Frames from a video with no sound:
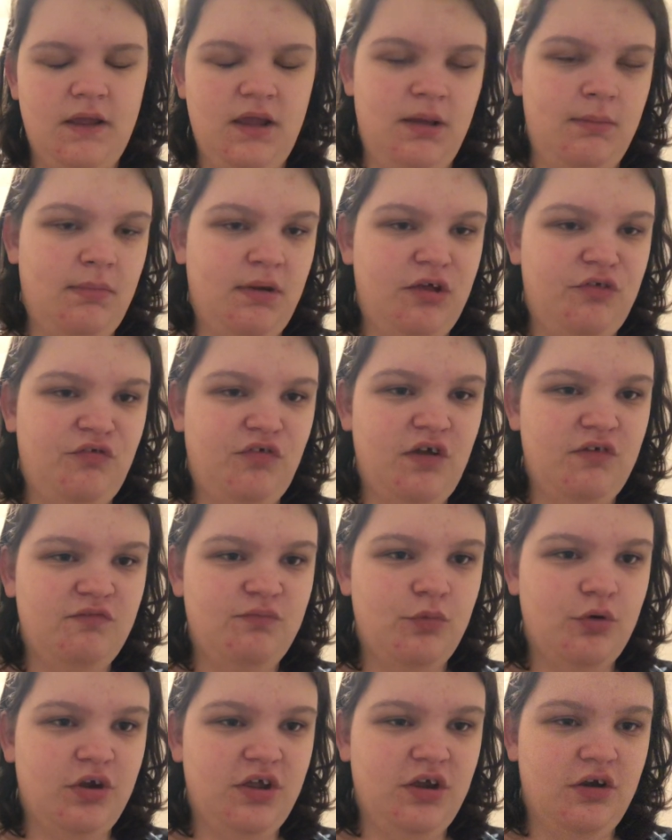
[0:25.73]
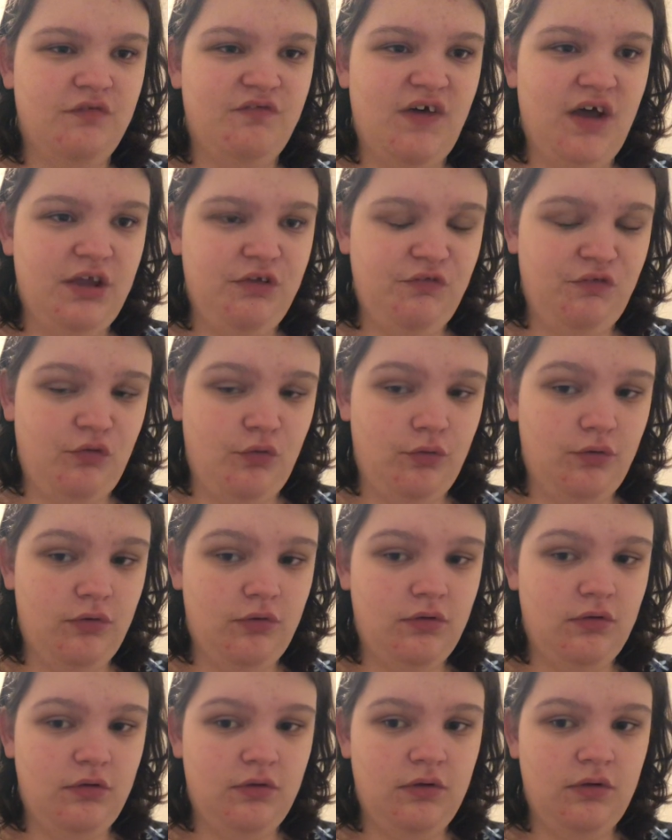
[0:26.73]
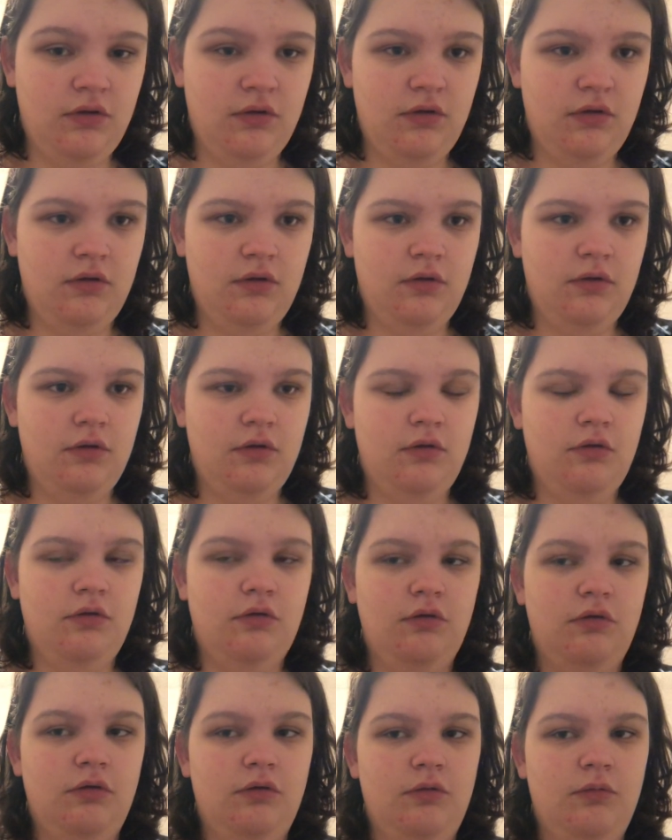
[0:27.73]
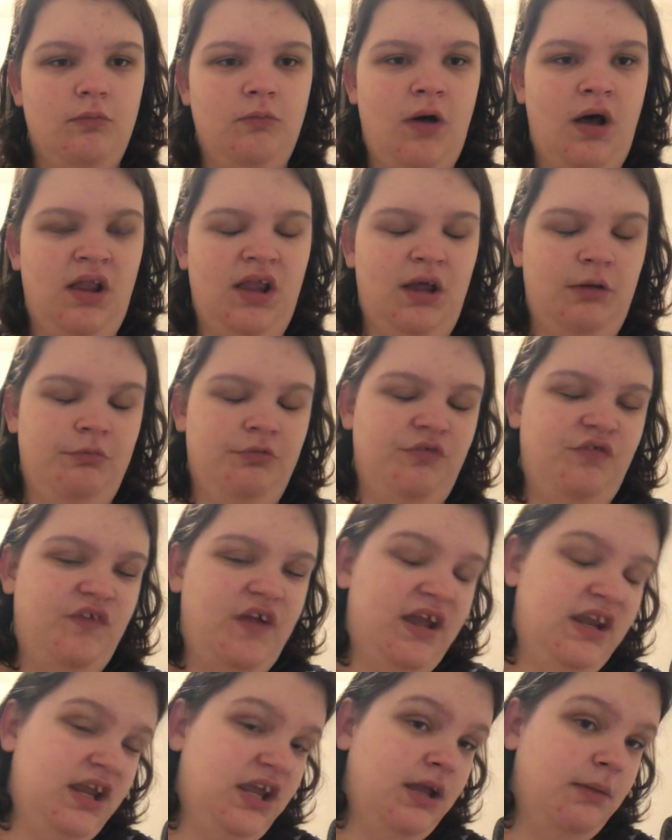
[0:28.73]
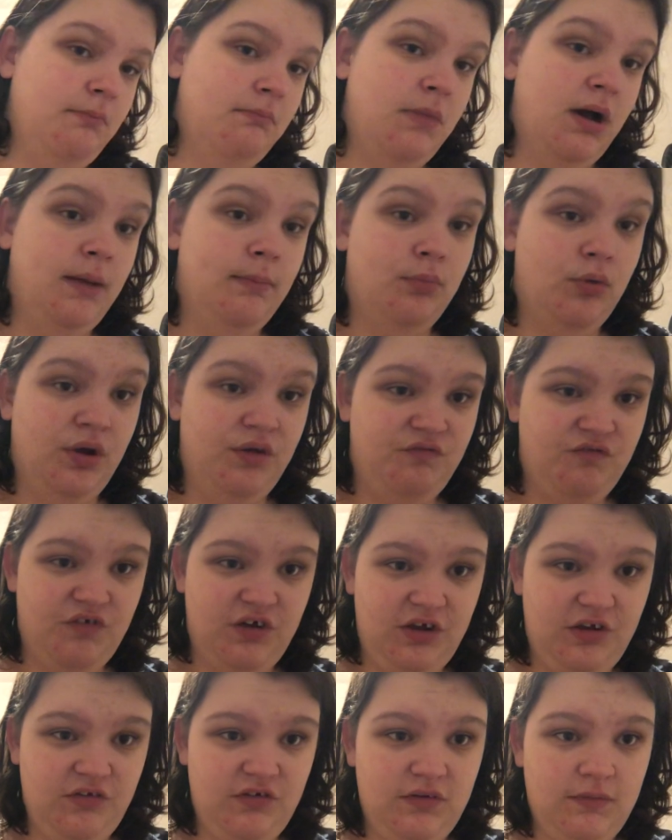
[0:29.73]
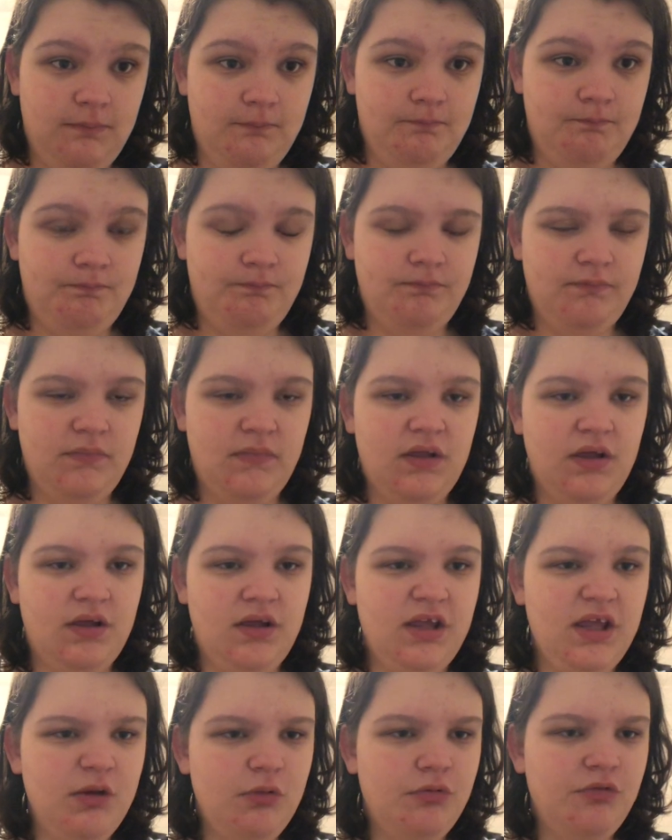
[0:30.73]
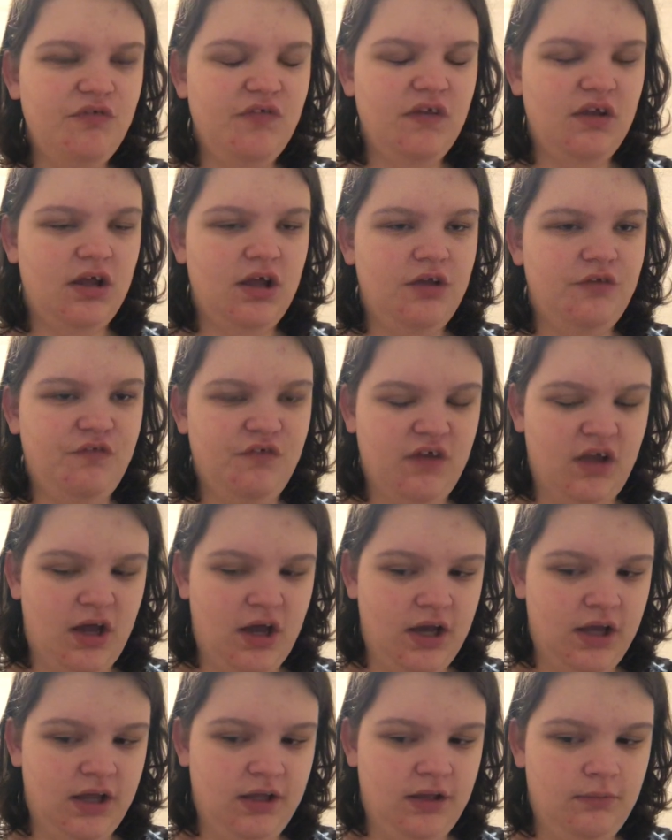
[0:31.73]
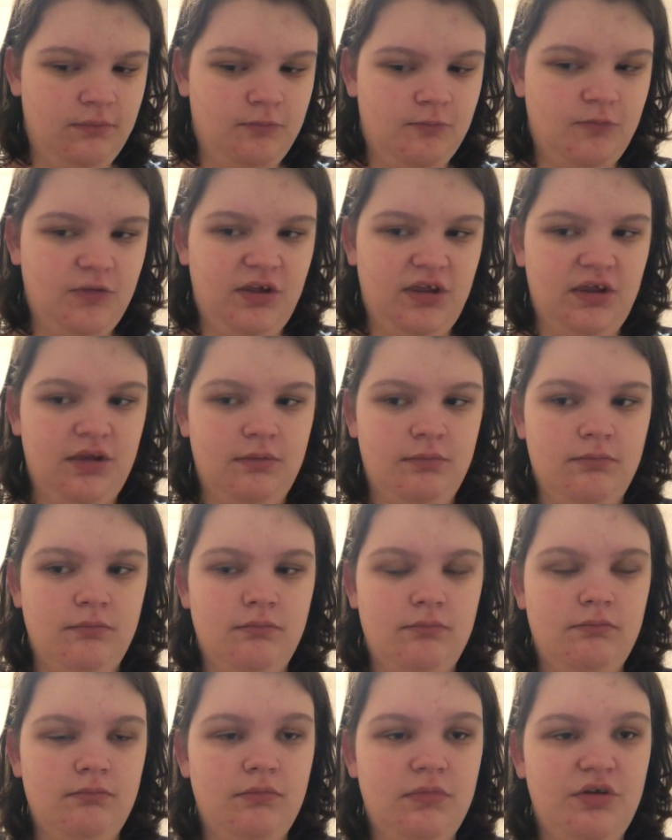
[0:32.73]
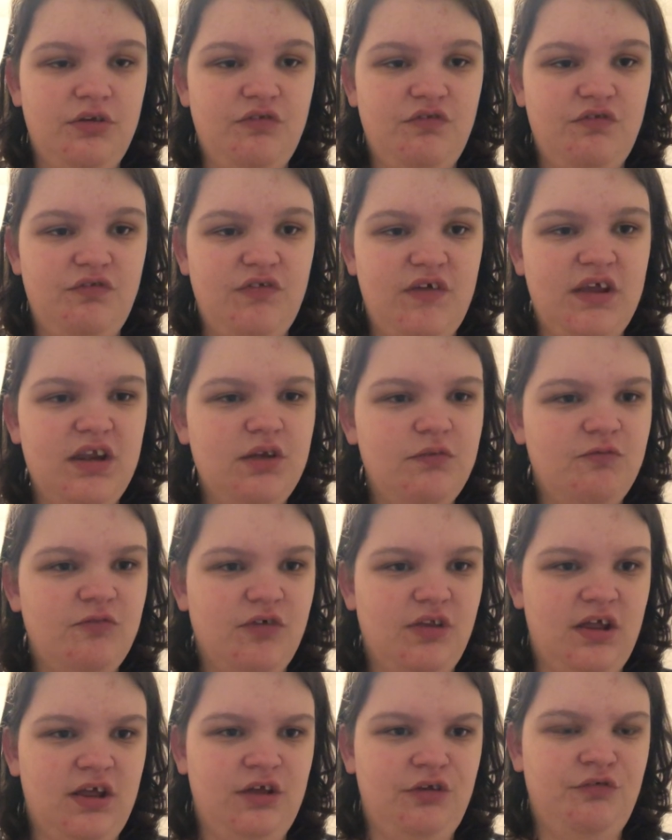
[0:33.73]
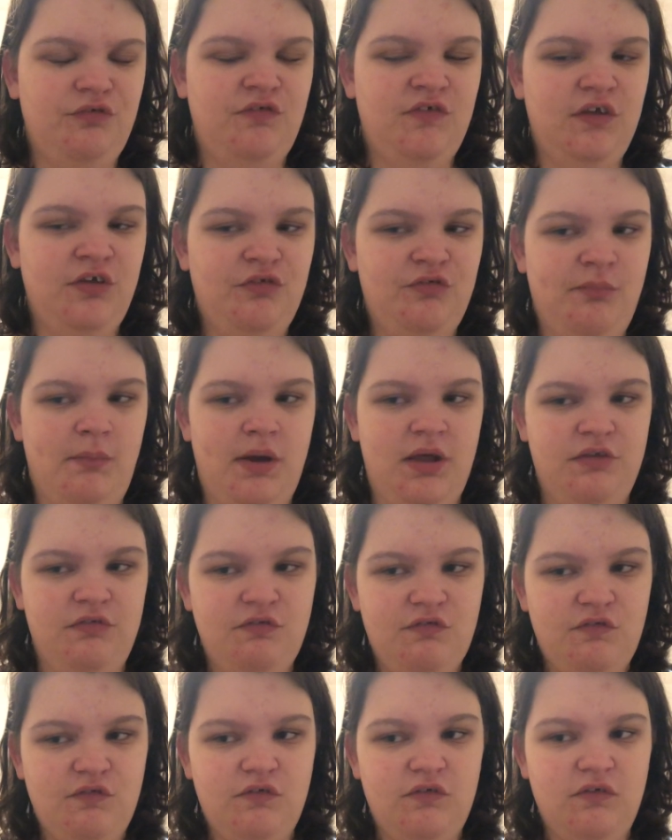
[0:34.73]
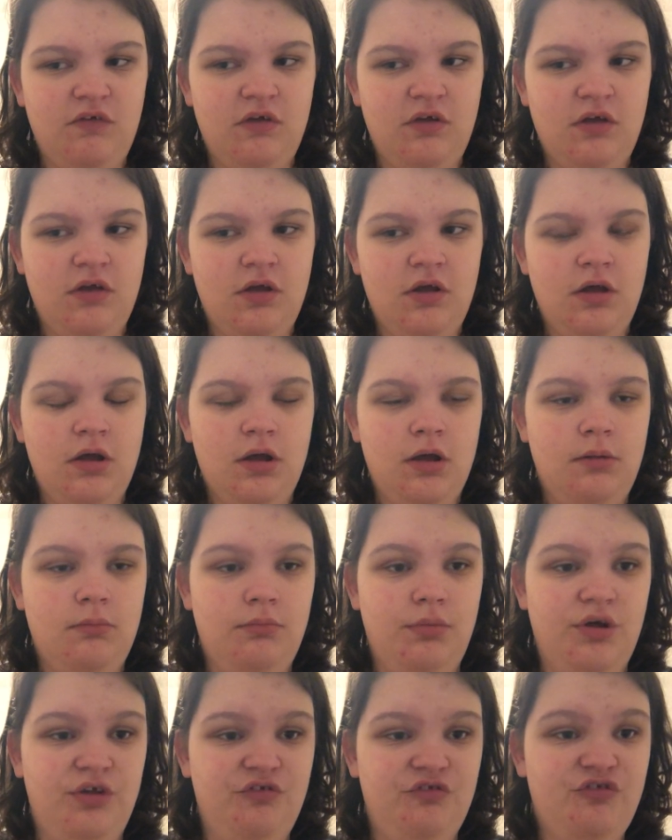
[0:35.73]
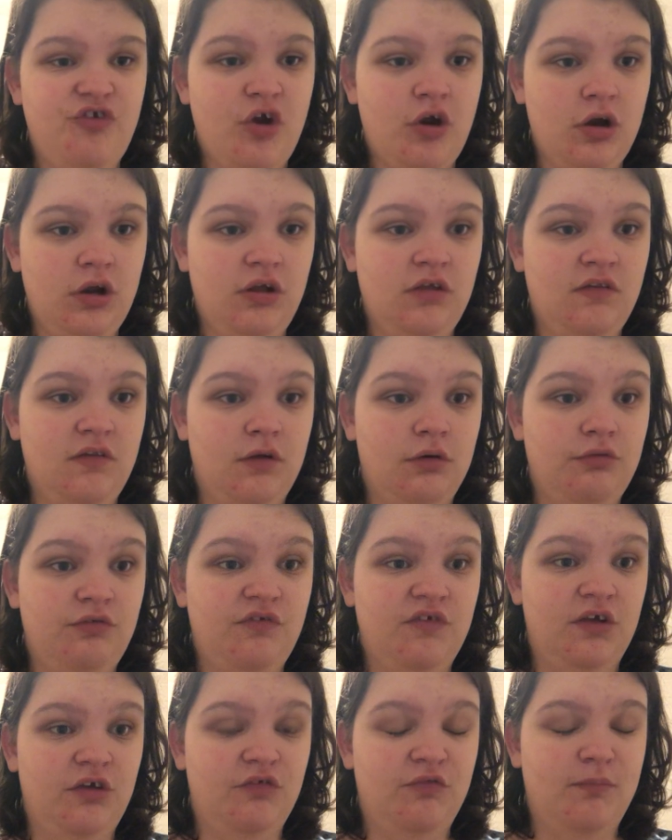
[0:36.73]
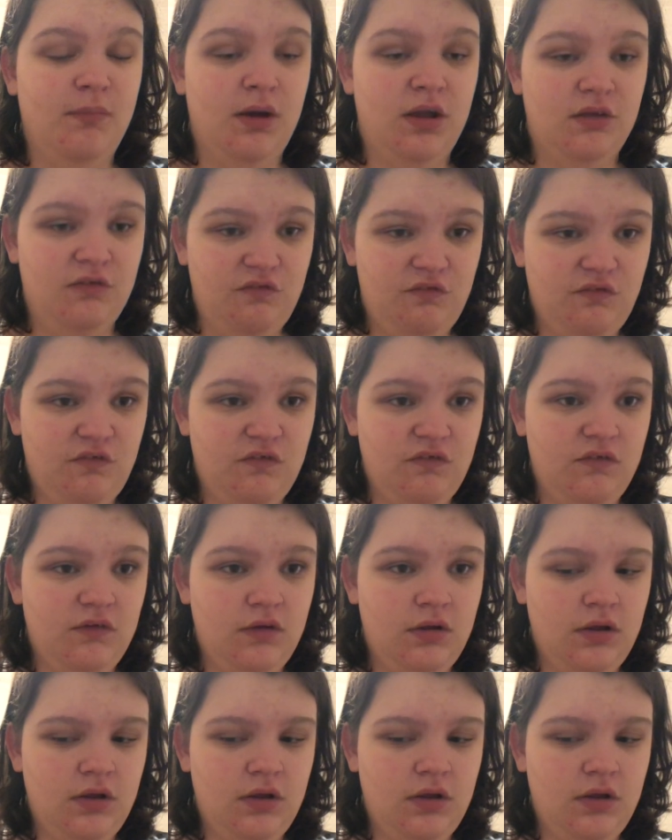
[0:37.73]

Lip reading: in my sophomore year of high school, while I was dating my boyfriend. He was a nice guy. We dated for like 6 months, but during those 6 months,